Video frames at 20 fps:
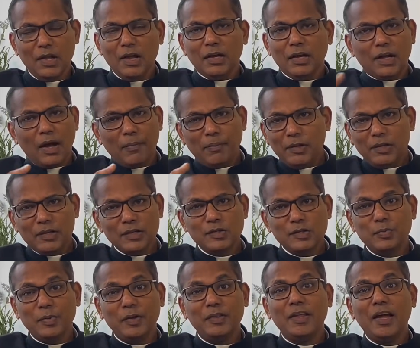Couple
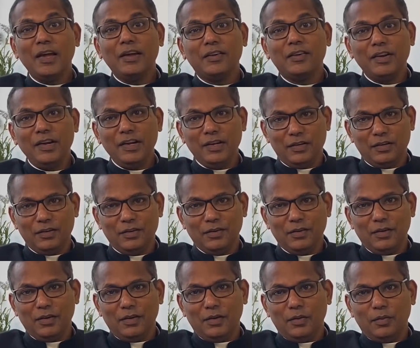this with their greed,
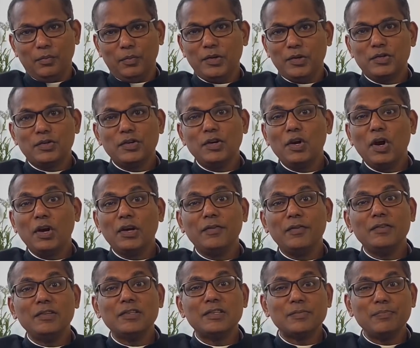which did not
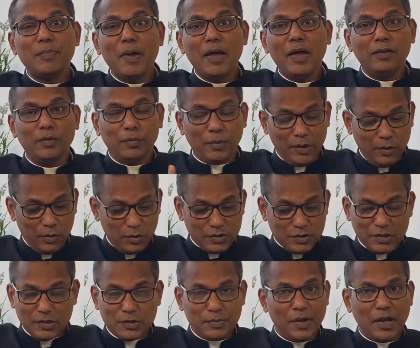even spare the
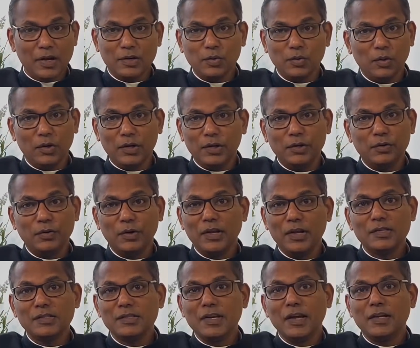widows, as we are told in
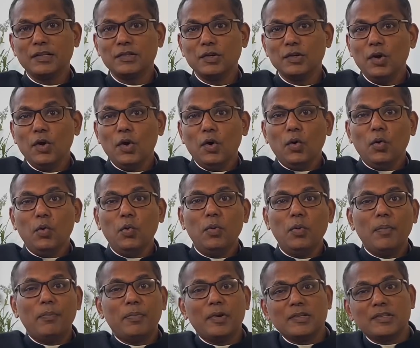today's text, who
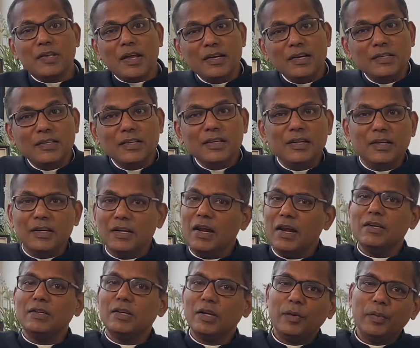were presented in
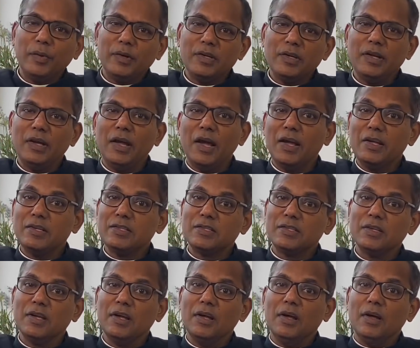antiquity
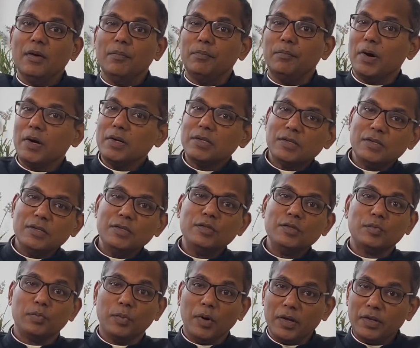as
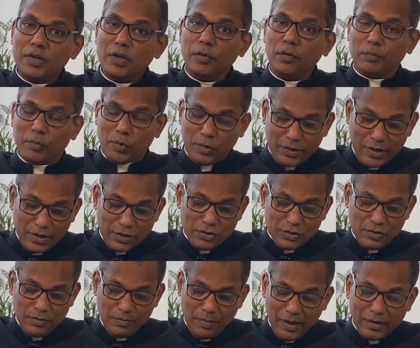persons worthy of
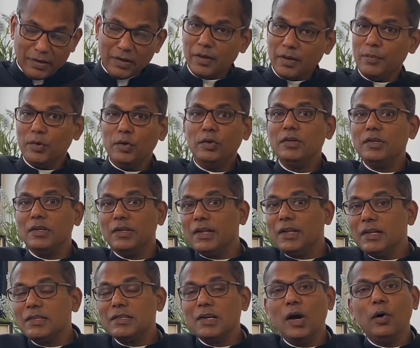protection by the community.
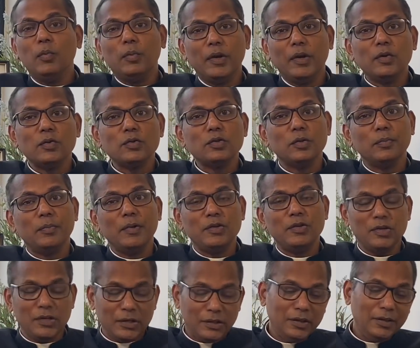That's how widows should be
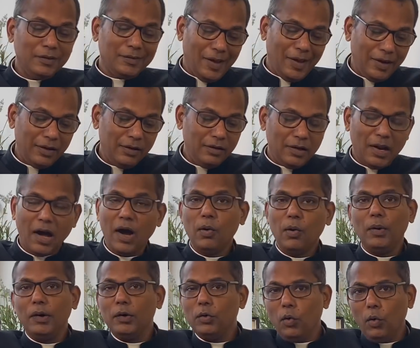treated then,
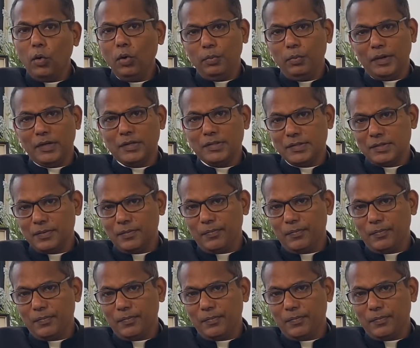now, and always.